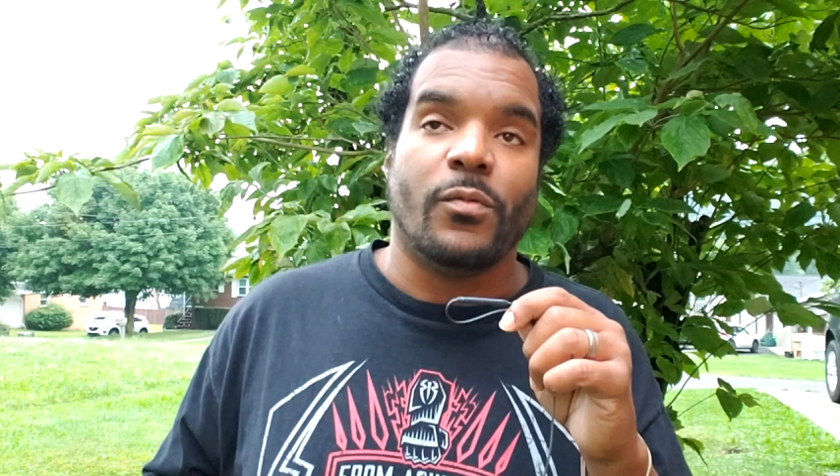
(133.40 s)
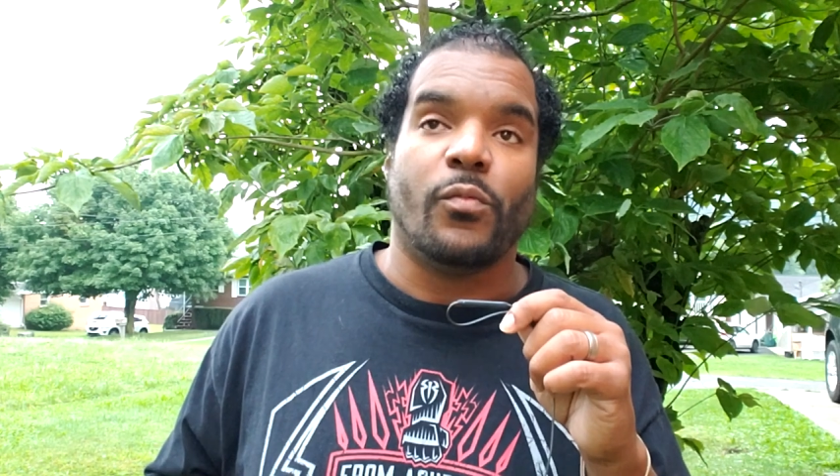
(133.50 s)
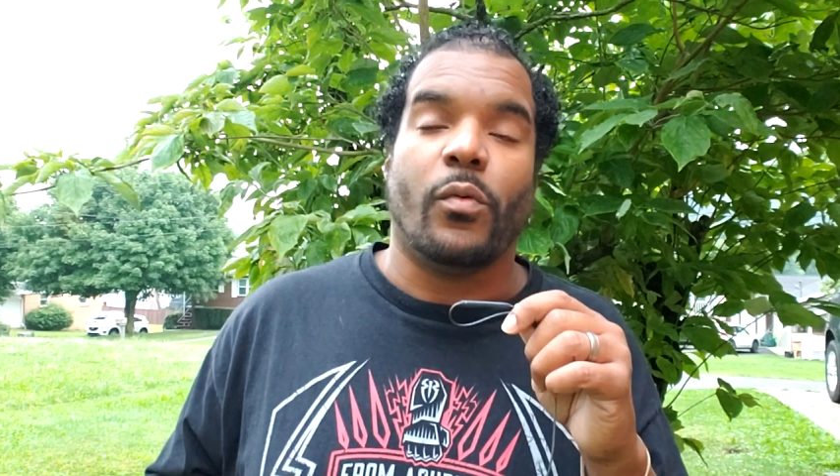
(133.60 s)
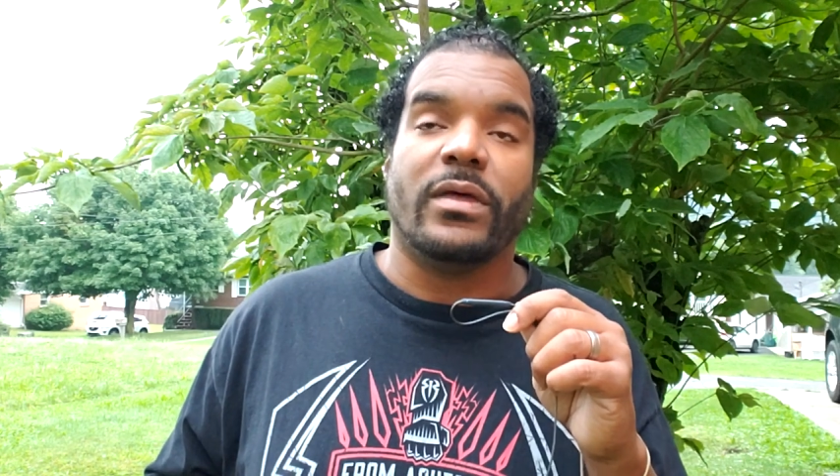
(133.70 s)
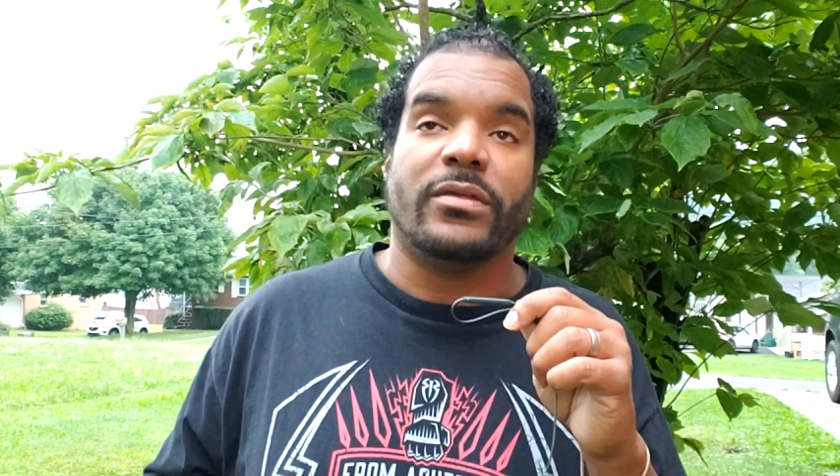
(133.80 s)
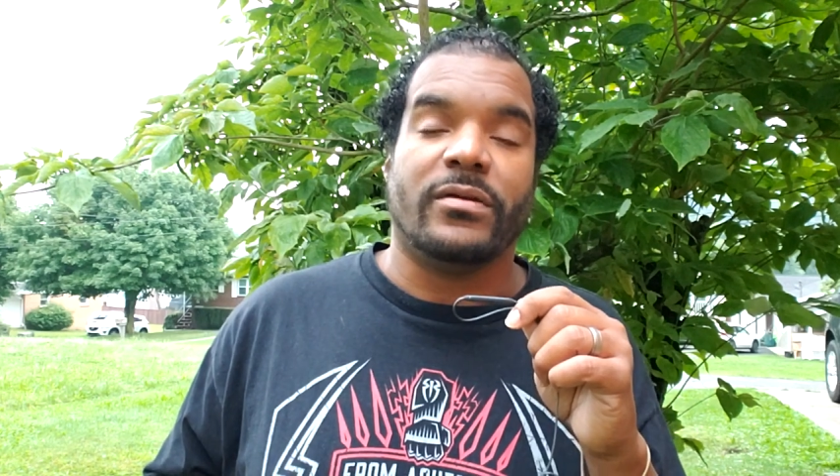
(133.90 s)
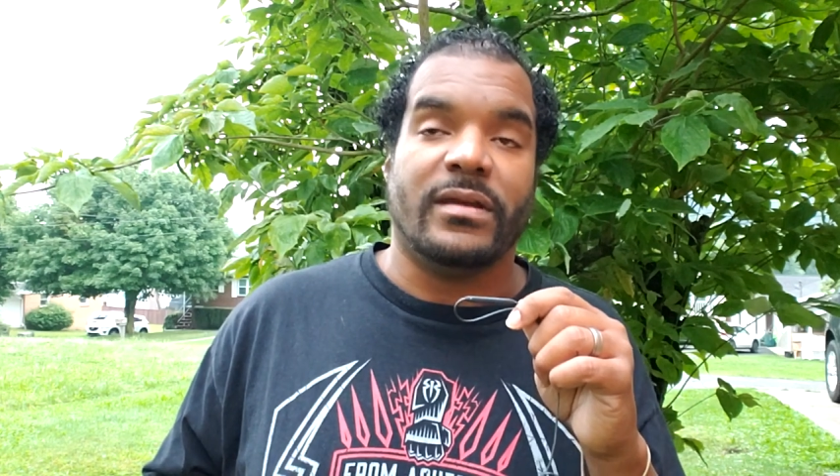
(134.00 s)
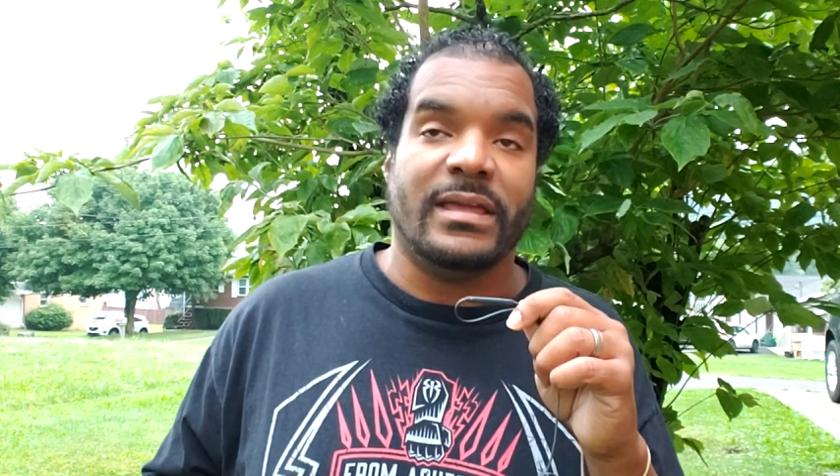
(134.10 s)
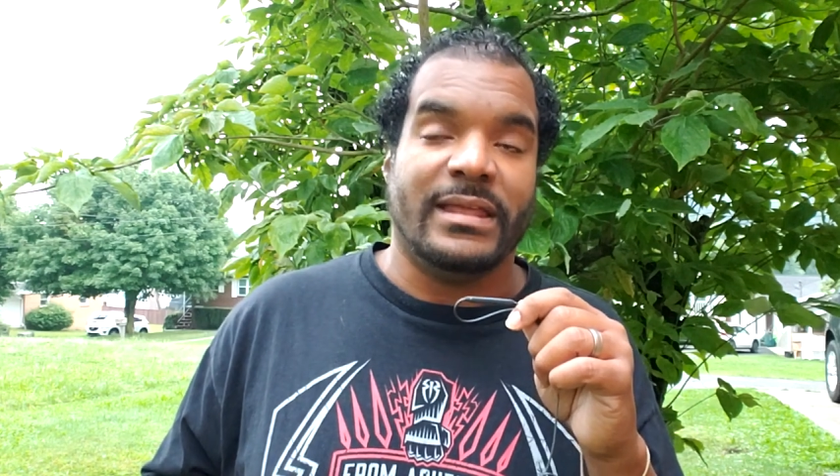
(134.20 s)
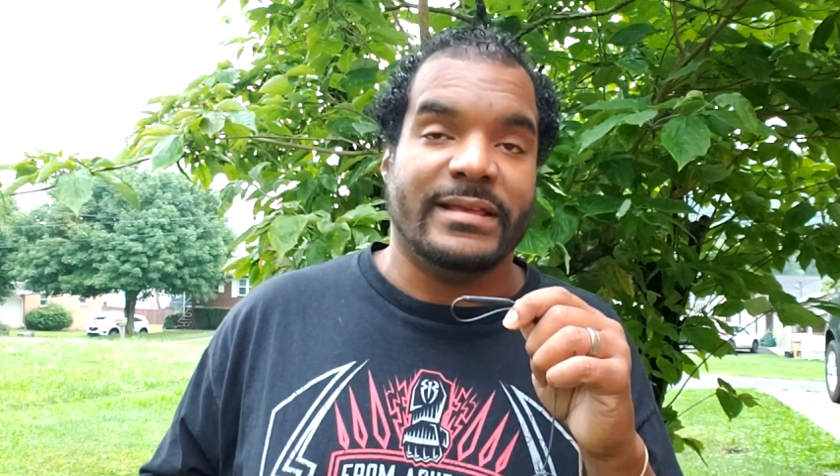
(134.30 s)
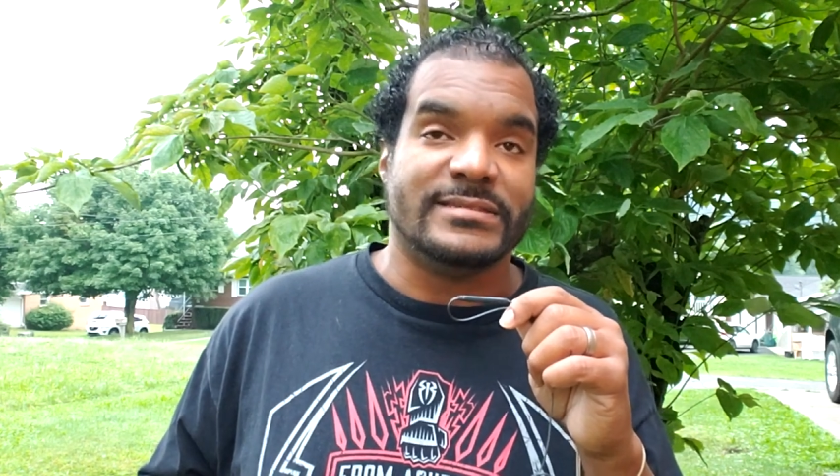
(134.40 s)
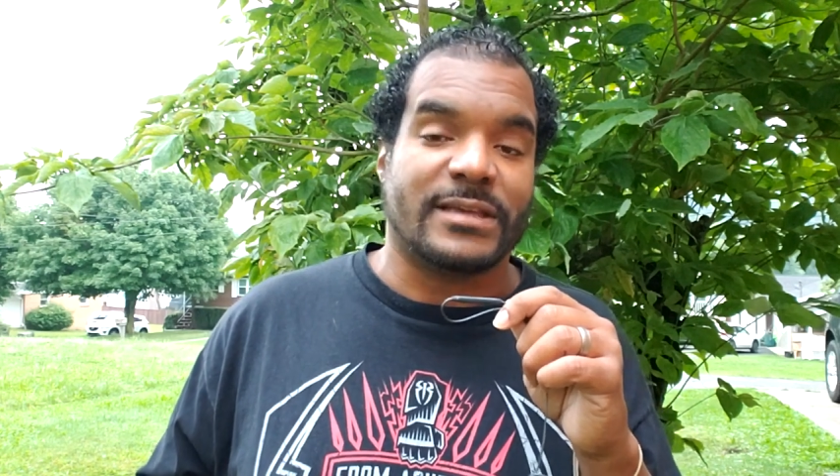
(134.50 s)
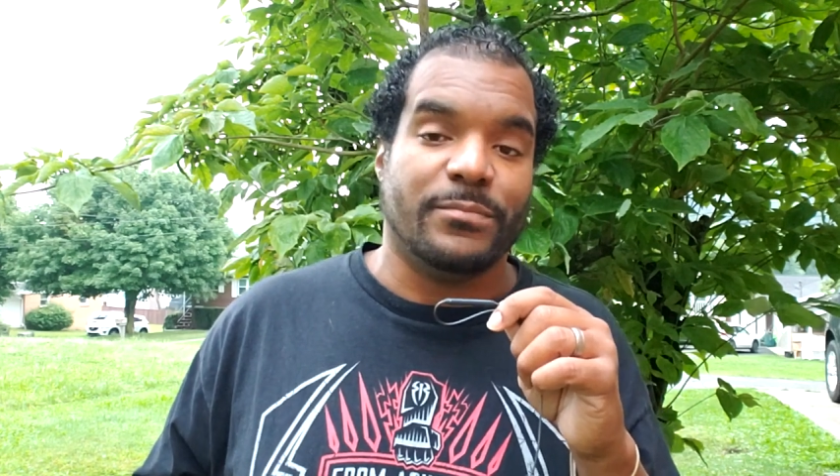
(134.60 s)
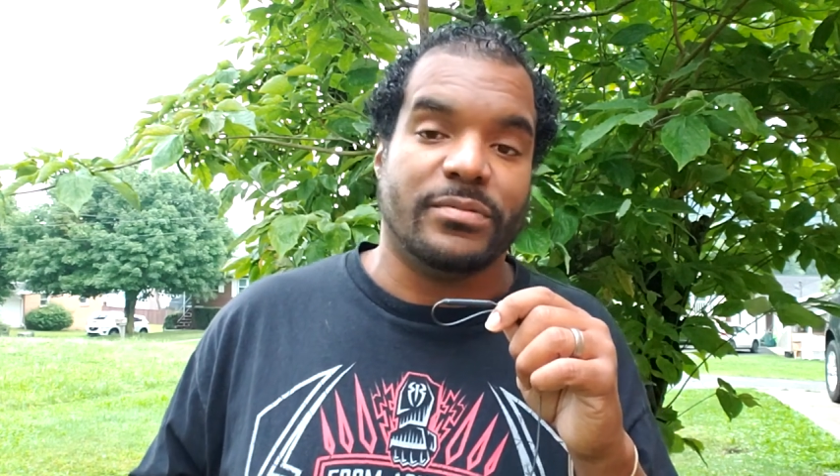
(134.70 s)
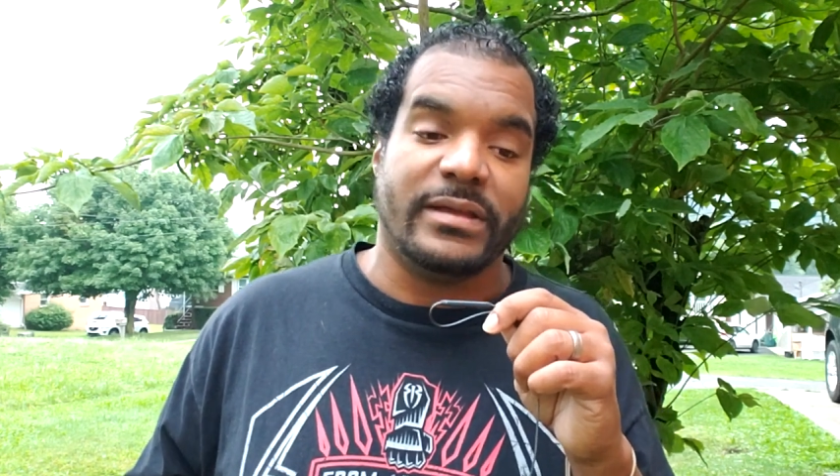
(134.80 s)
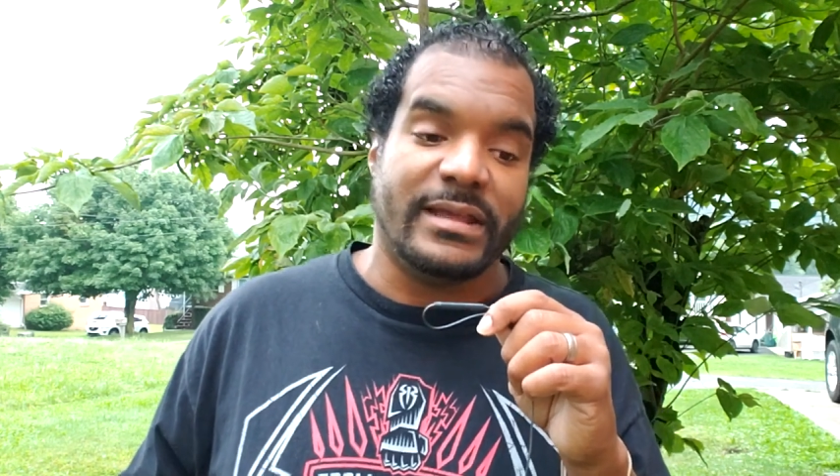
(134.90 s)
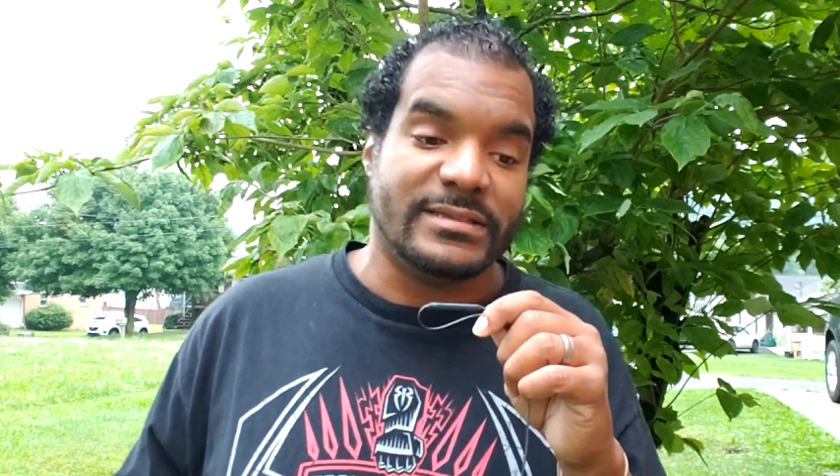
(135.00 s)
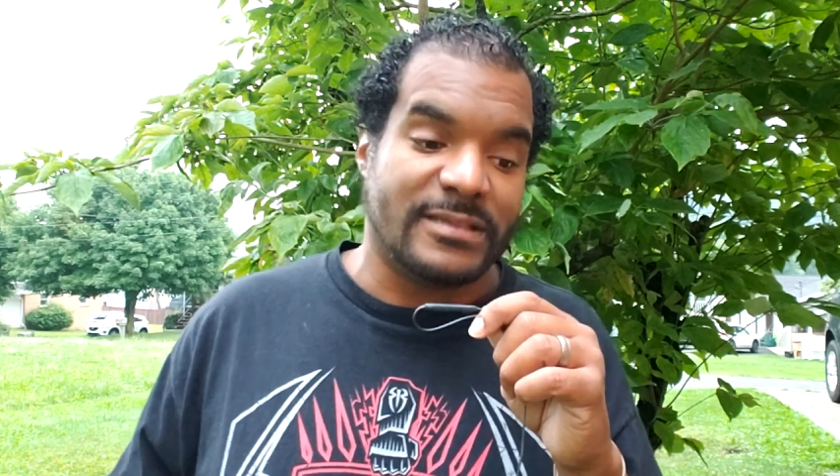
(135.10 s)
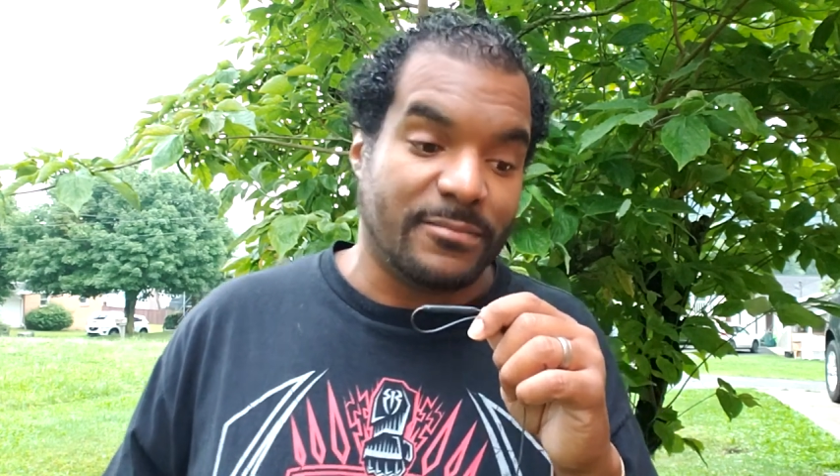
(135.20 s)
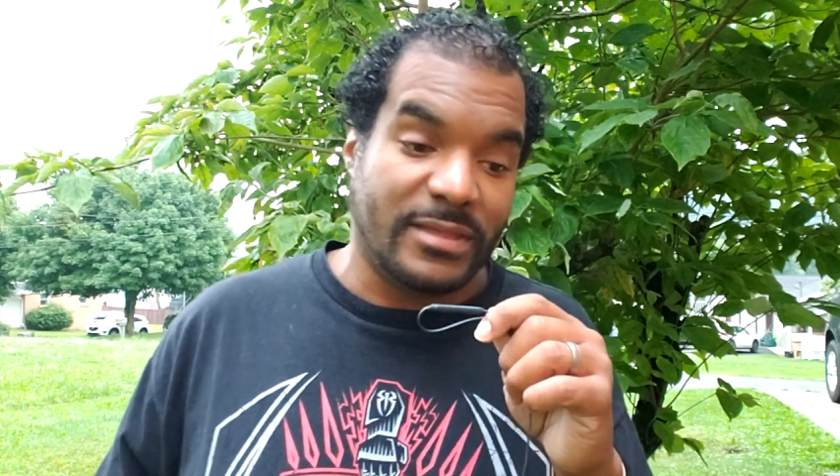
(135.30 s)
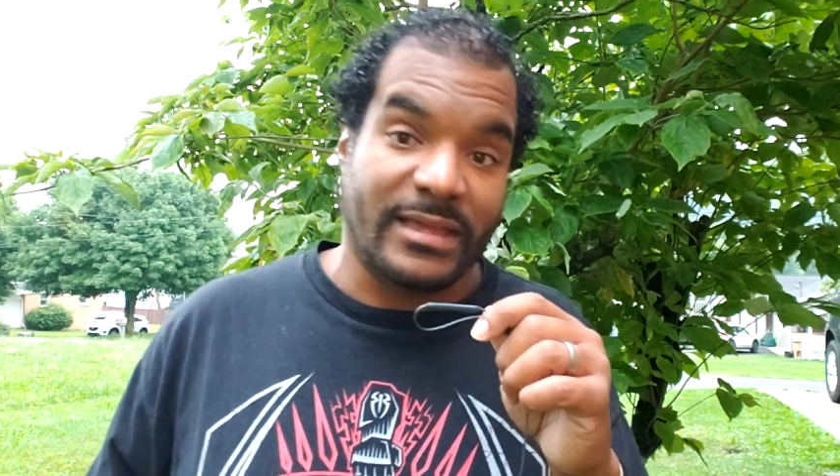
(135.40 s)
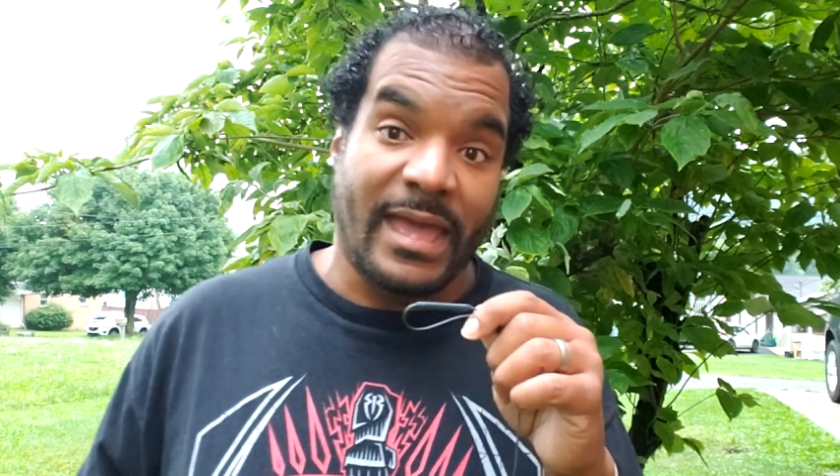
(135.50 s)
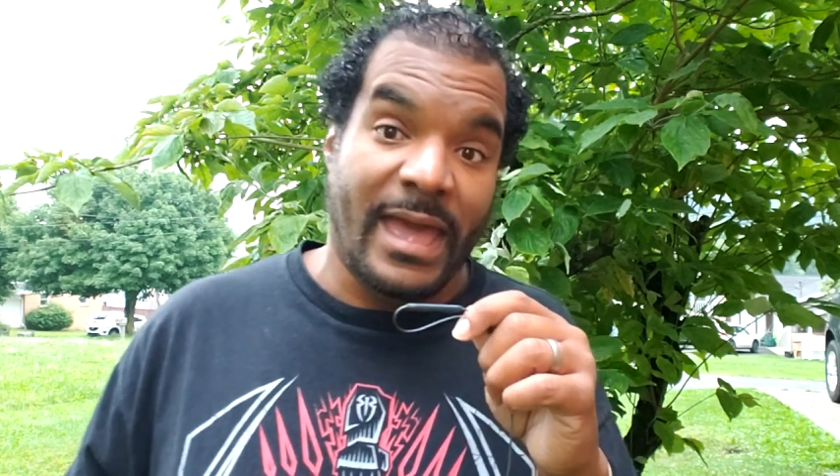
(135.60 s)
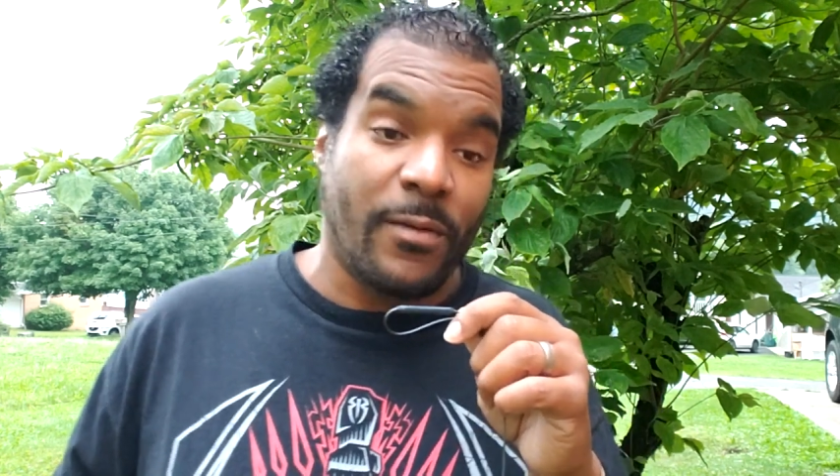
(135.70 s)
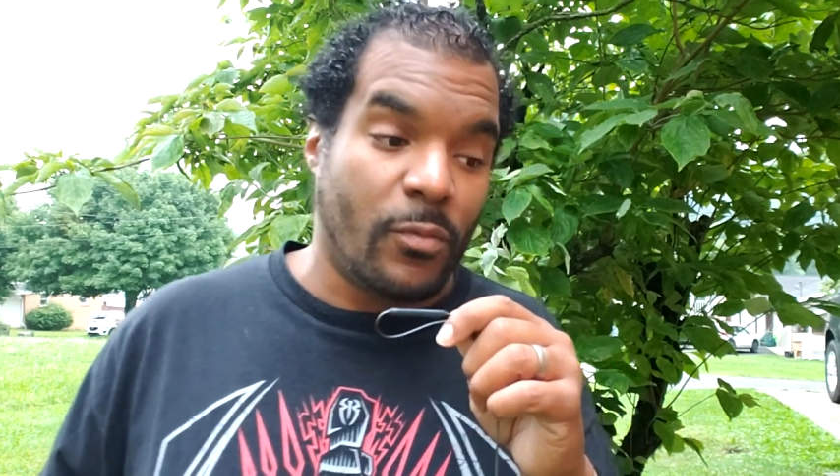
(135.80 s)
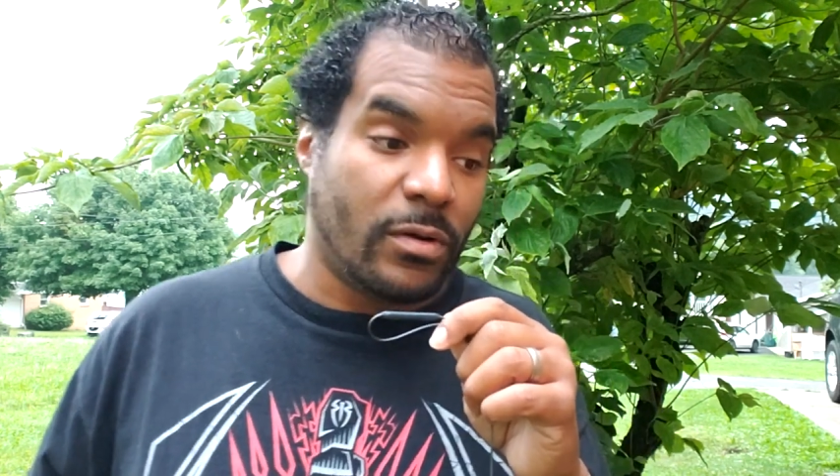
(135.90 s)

whether it is completing something at